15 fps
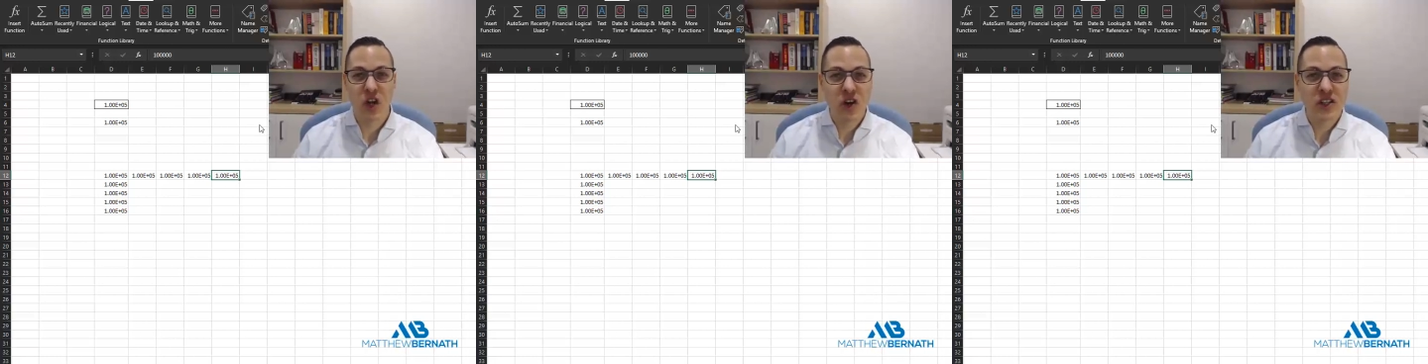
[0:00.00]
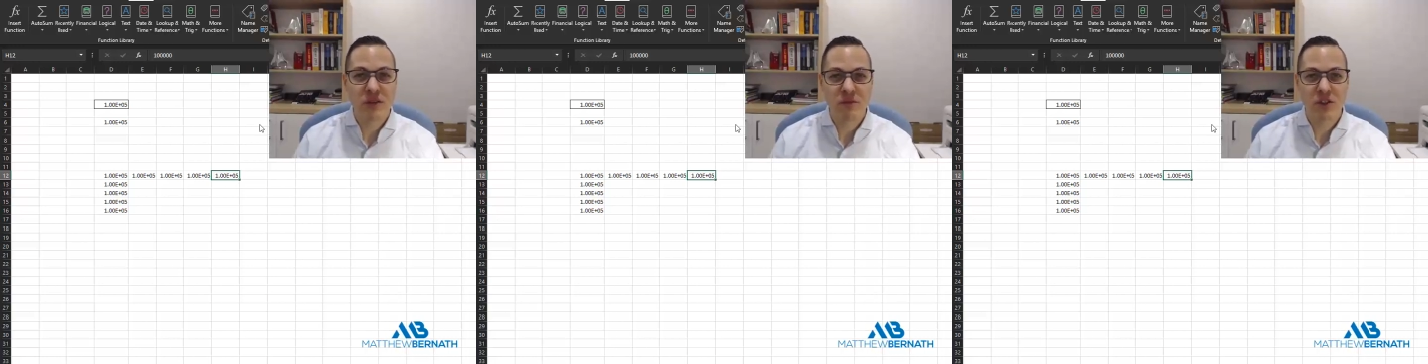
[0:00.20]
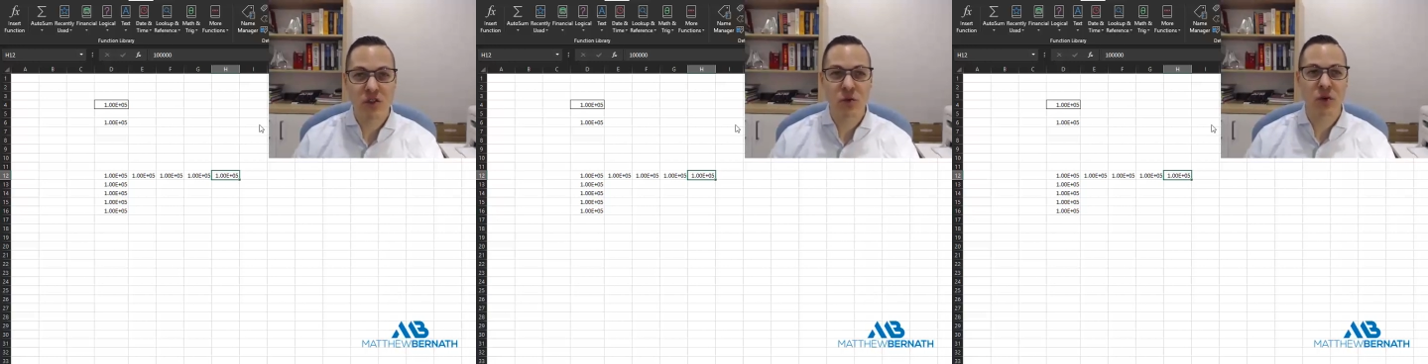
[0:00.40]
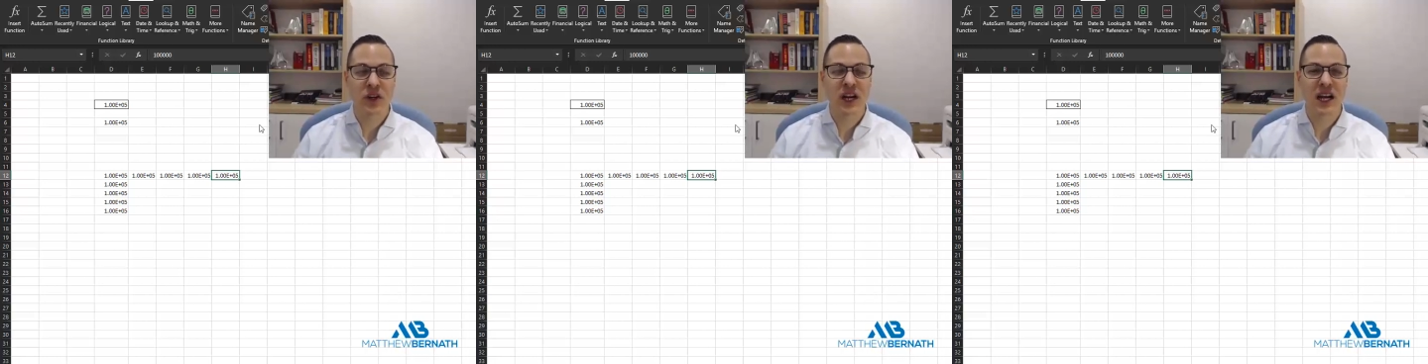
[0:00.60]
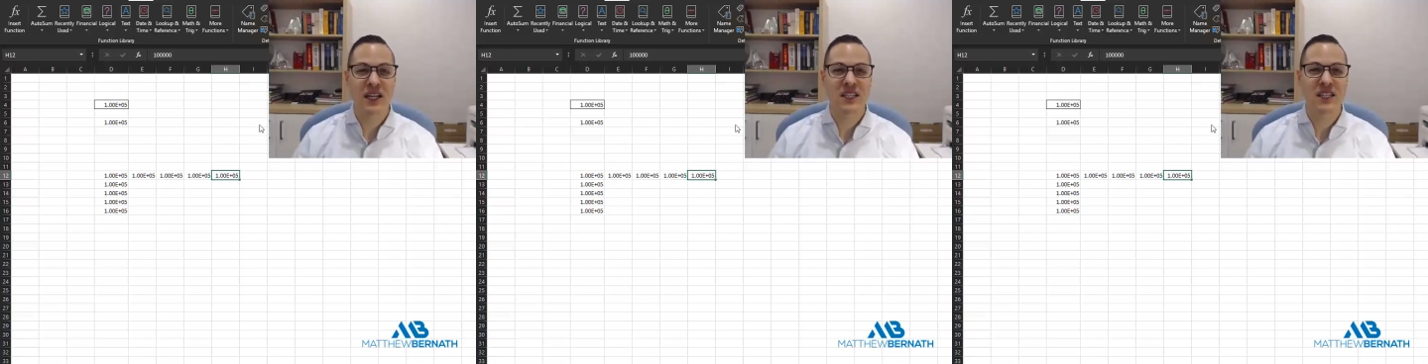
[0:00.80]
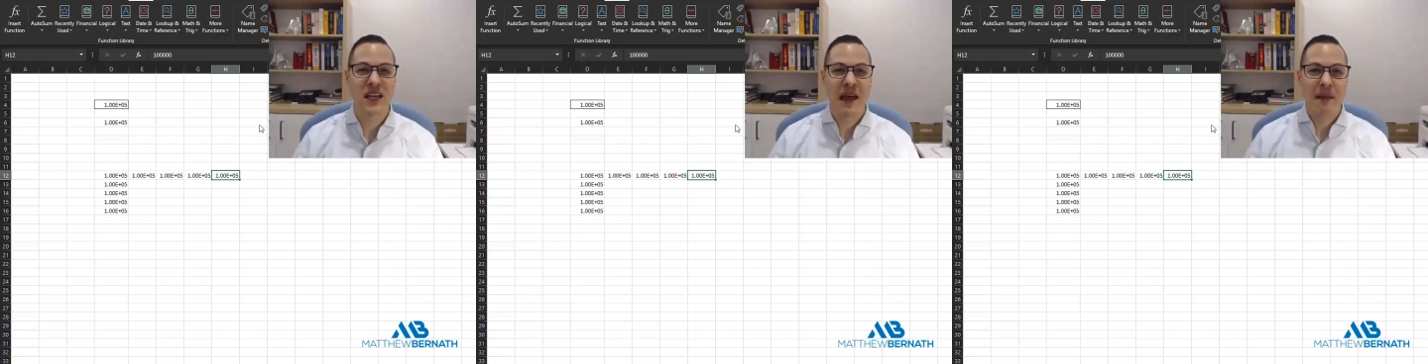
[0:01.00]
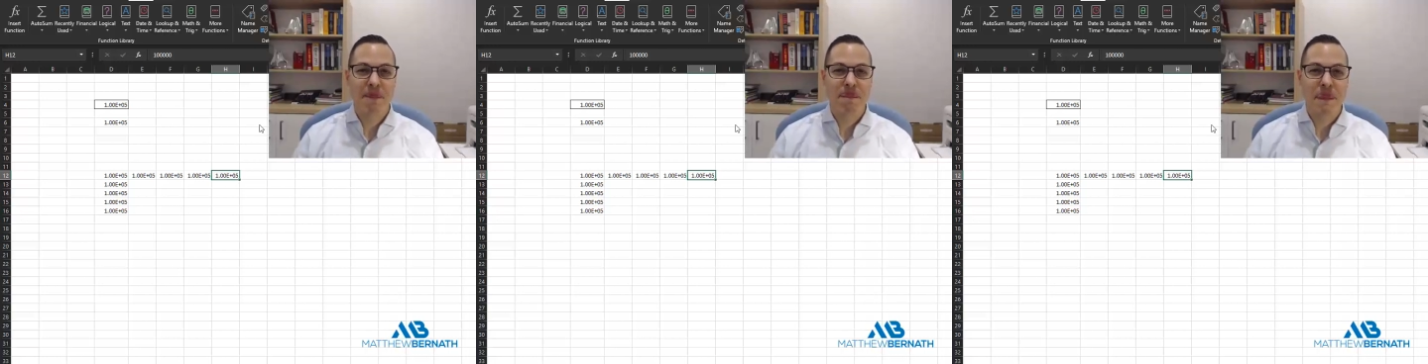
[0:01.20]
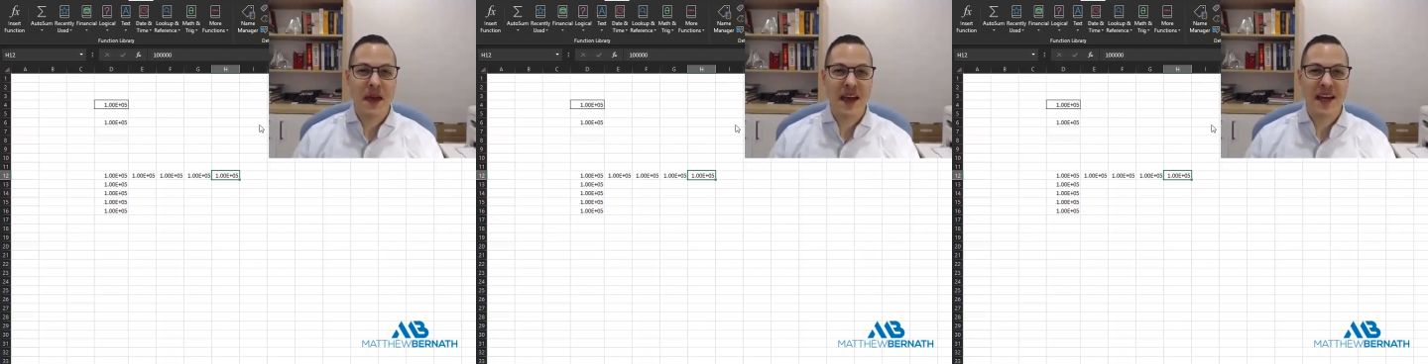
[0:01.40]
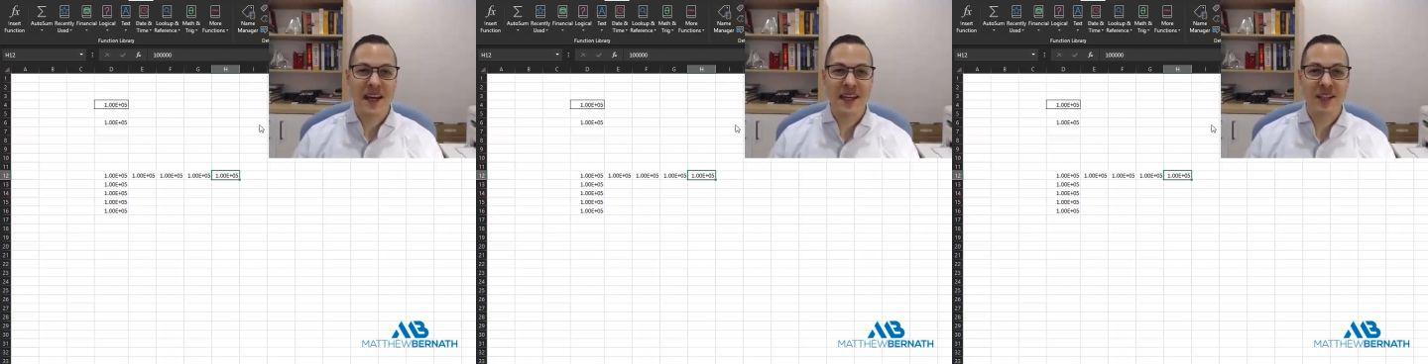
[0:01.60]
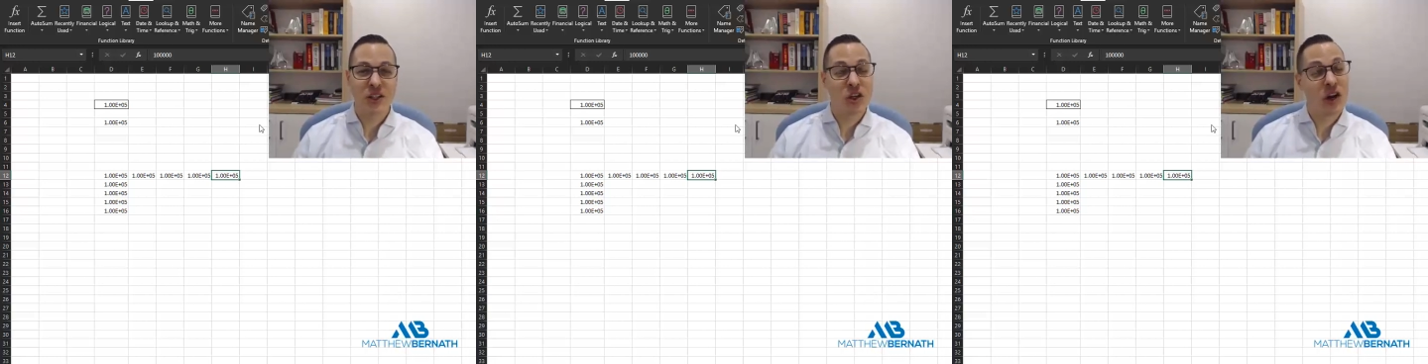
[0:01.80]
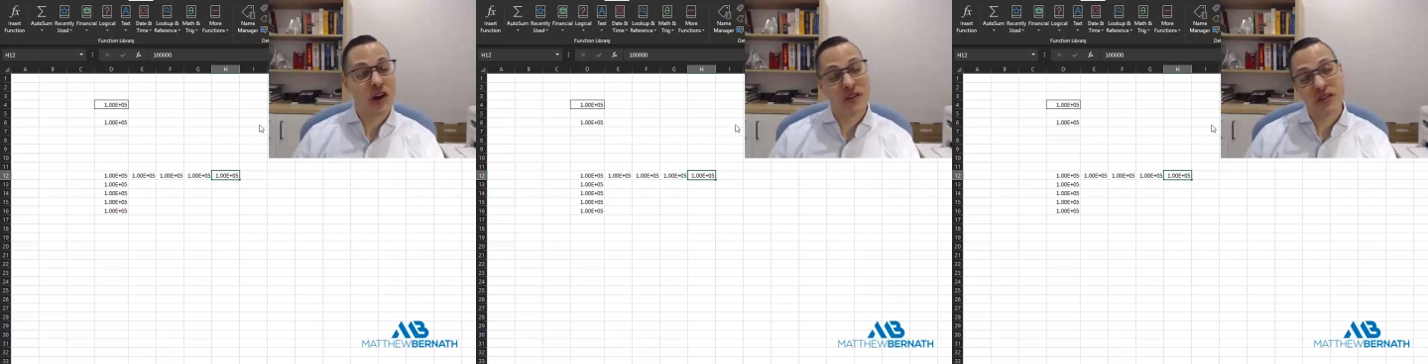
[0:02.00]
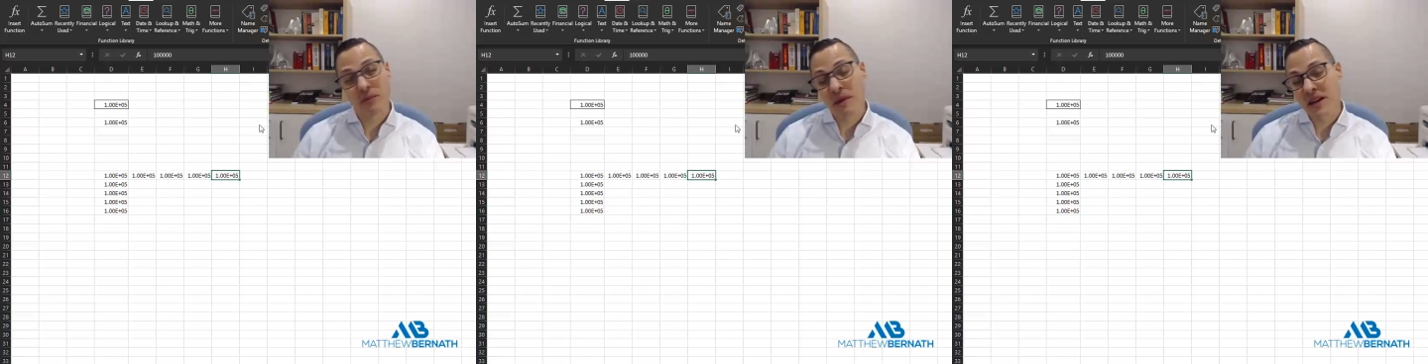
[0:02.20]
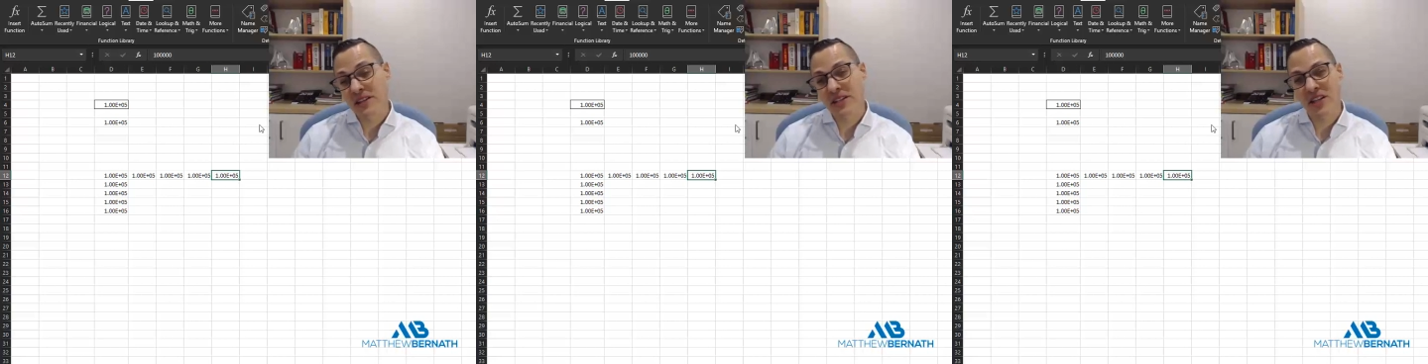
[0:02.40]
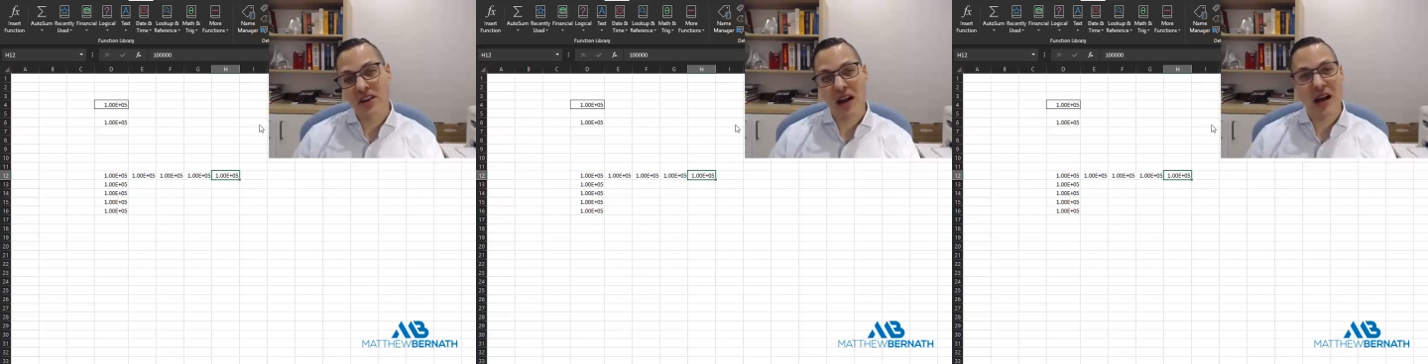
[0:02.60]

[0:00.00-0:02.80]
shortcuts, and you don't have the mouse there to help you.